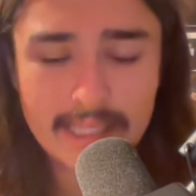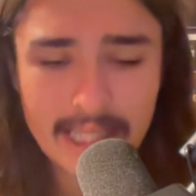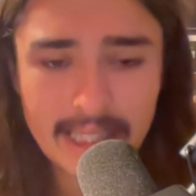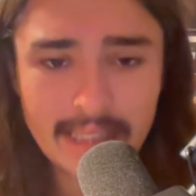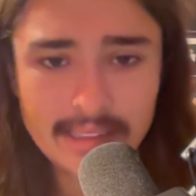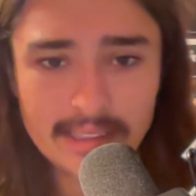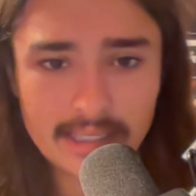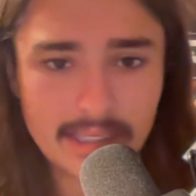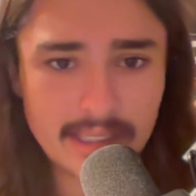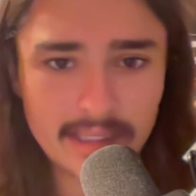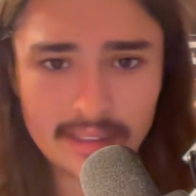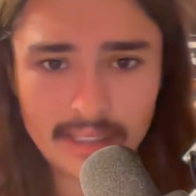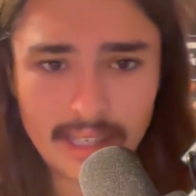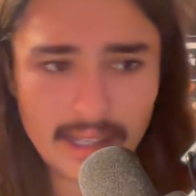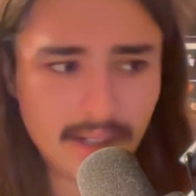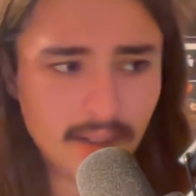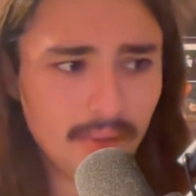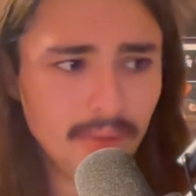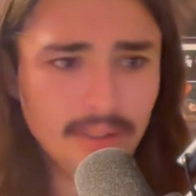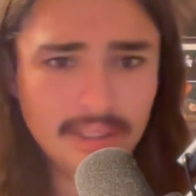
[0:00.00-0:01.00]
They're
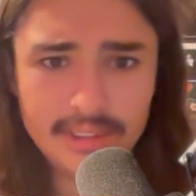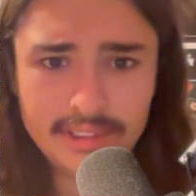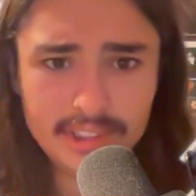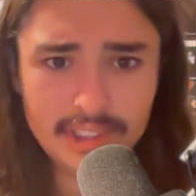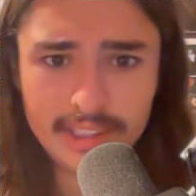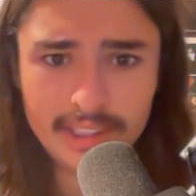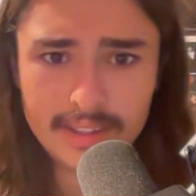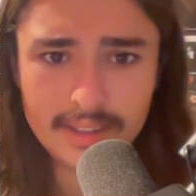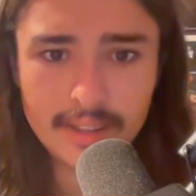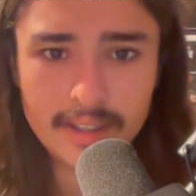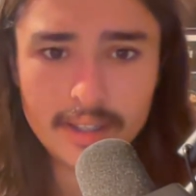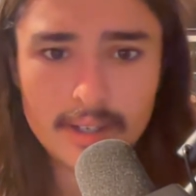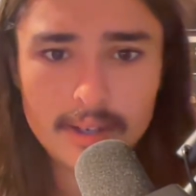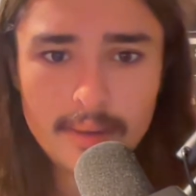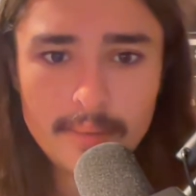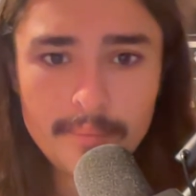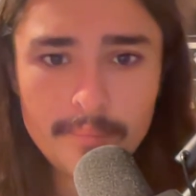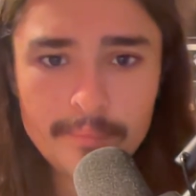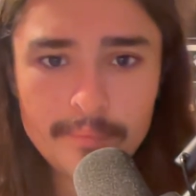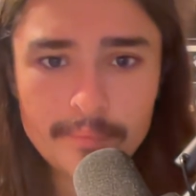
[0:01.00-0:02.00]
like, holy shit.
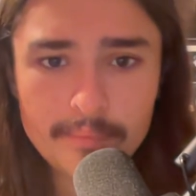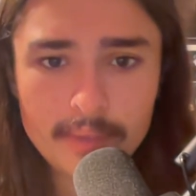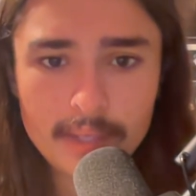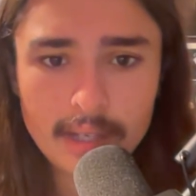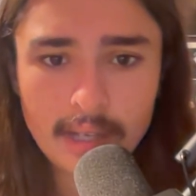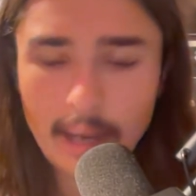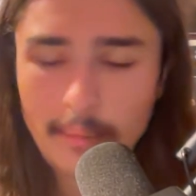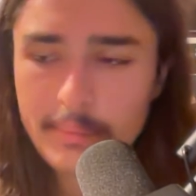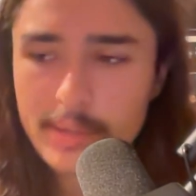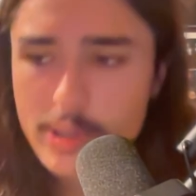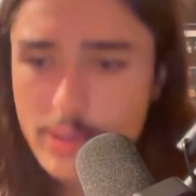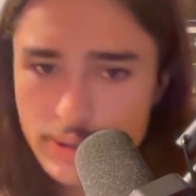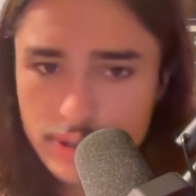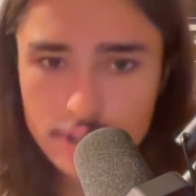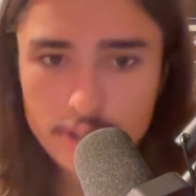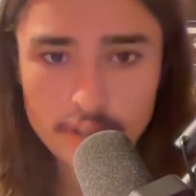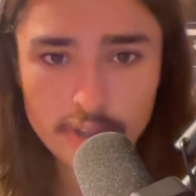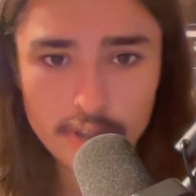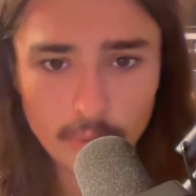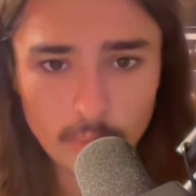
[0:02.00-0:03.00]
I'm
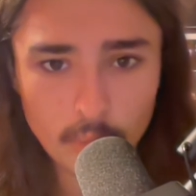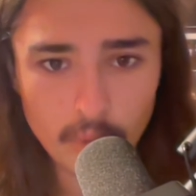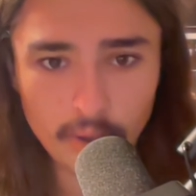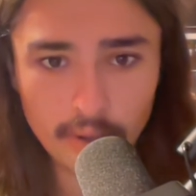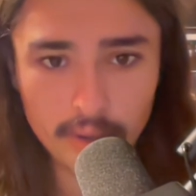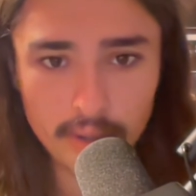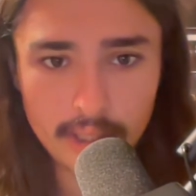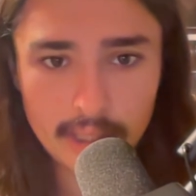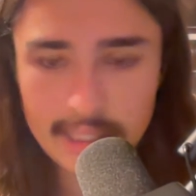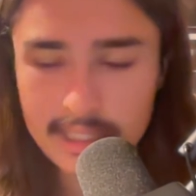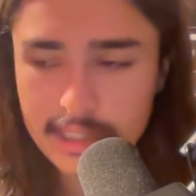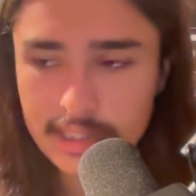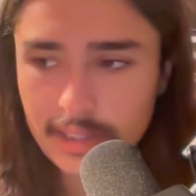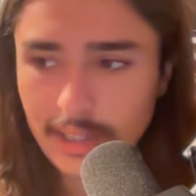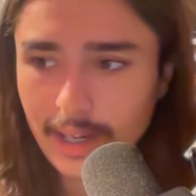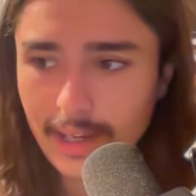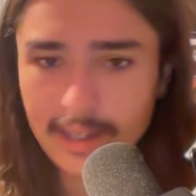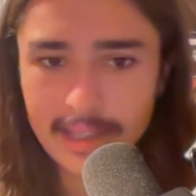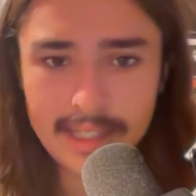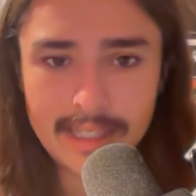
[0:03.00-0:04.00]
used to the work. It's
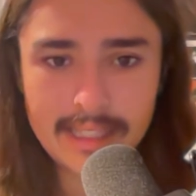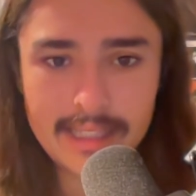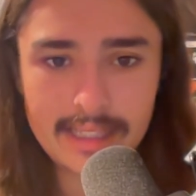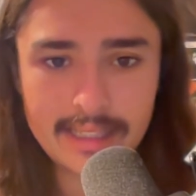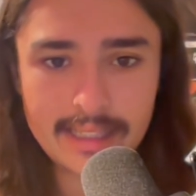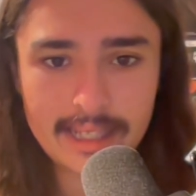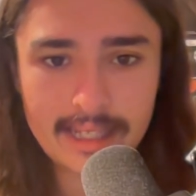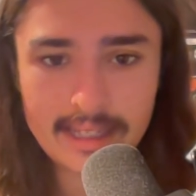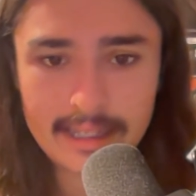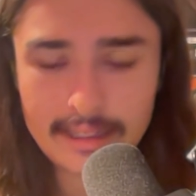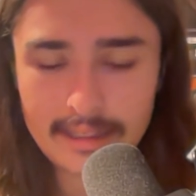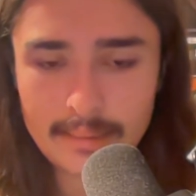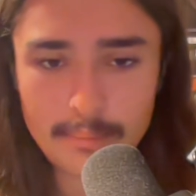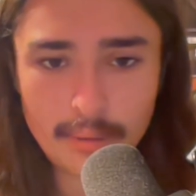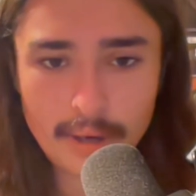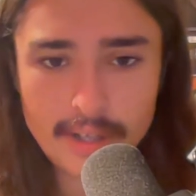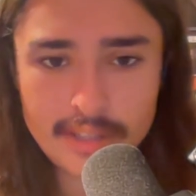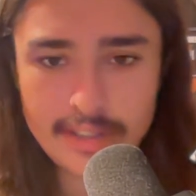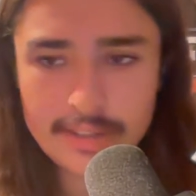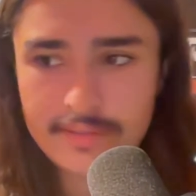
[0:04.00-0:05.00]
not anything
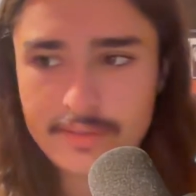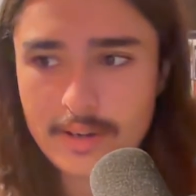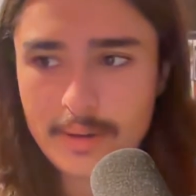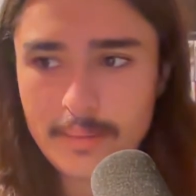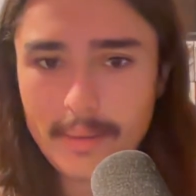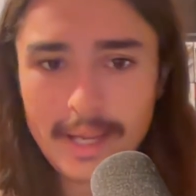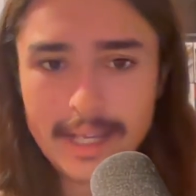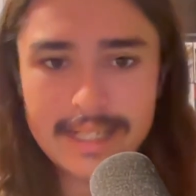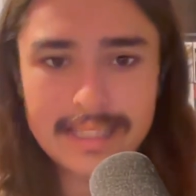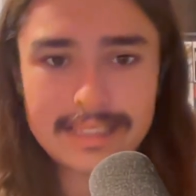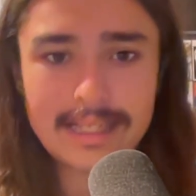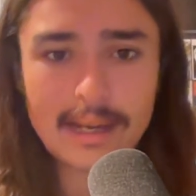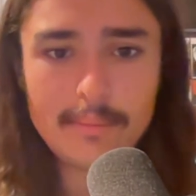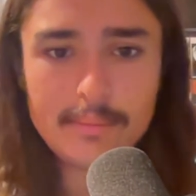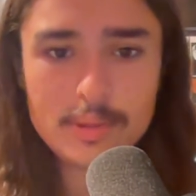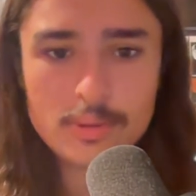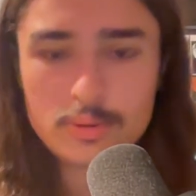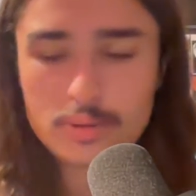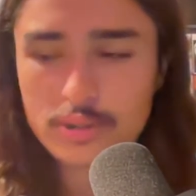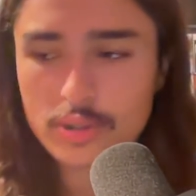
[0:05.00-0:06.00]
impressive to me because
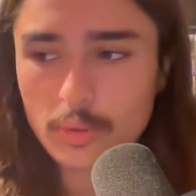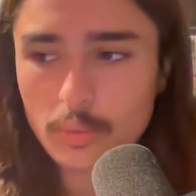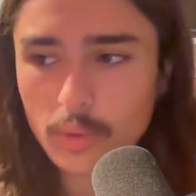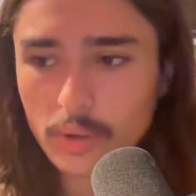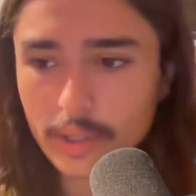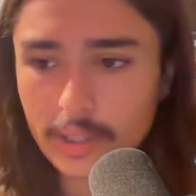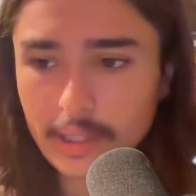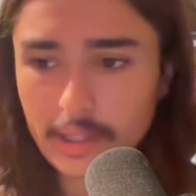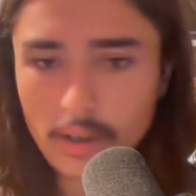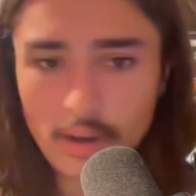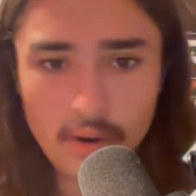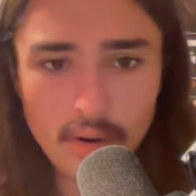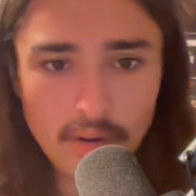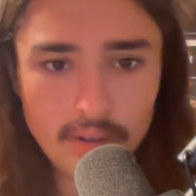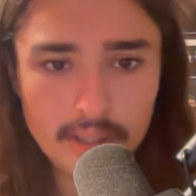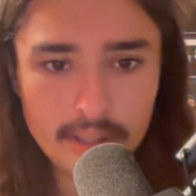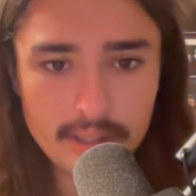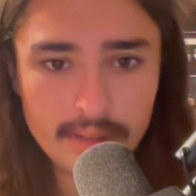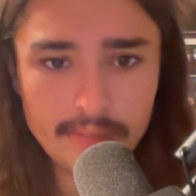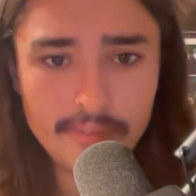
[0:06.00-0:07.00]
I'm used to working
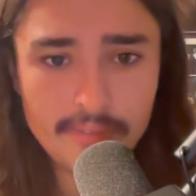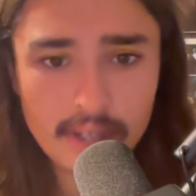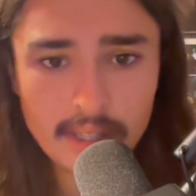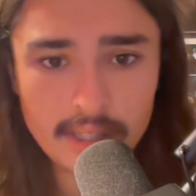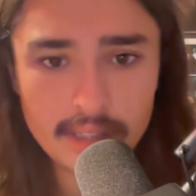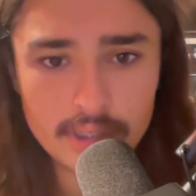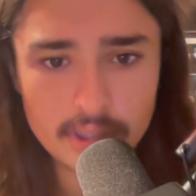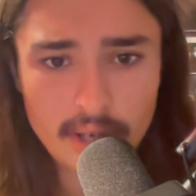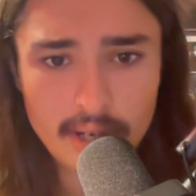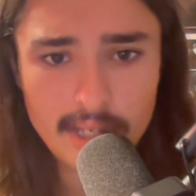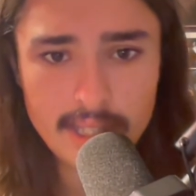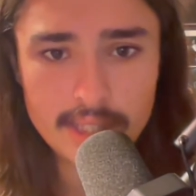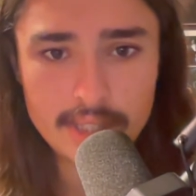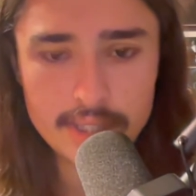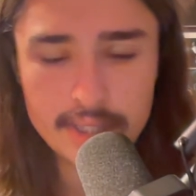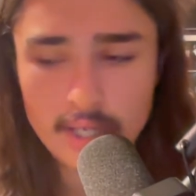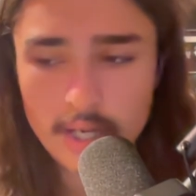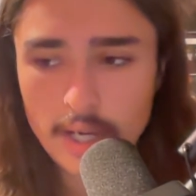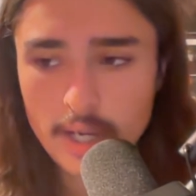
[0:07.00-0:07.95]
hard in the fucking trades.